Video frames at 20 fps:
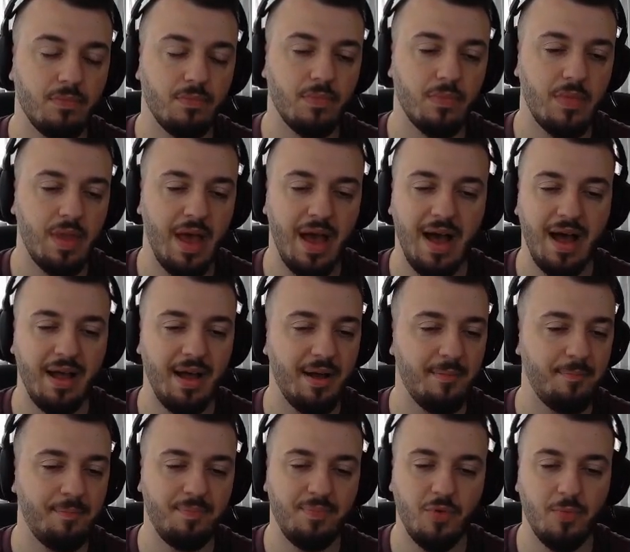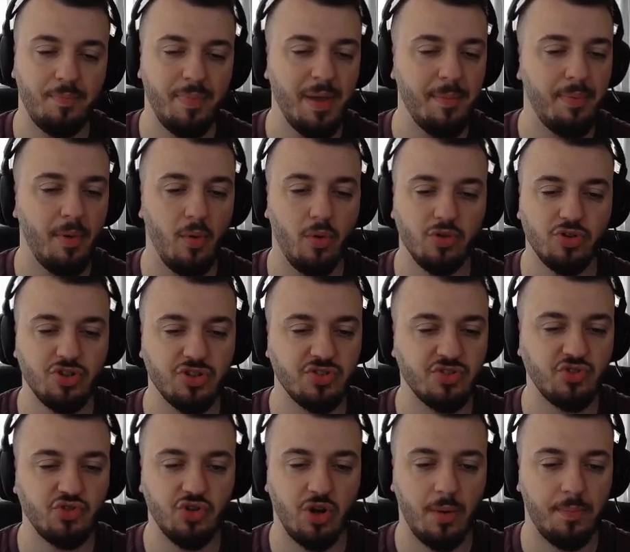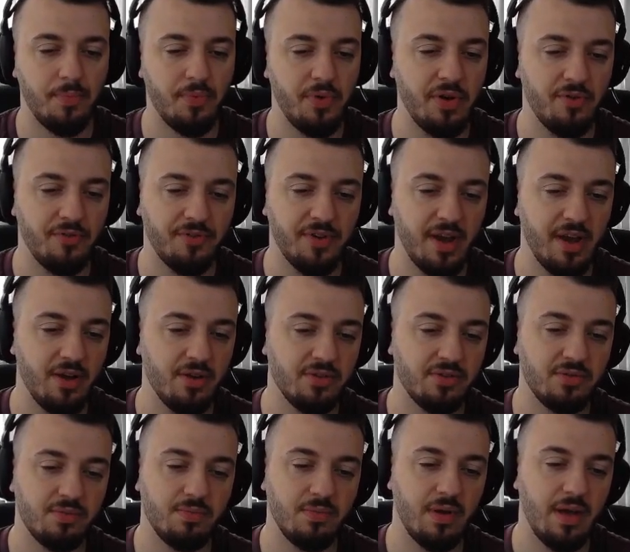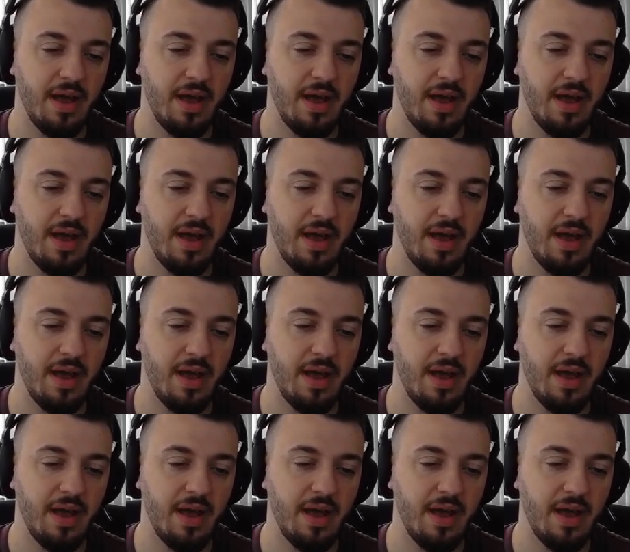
yeah, people will just drop Reign of Chaos.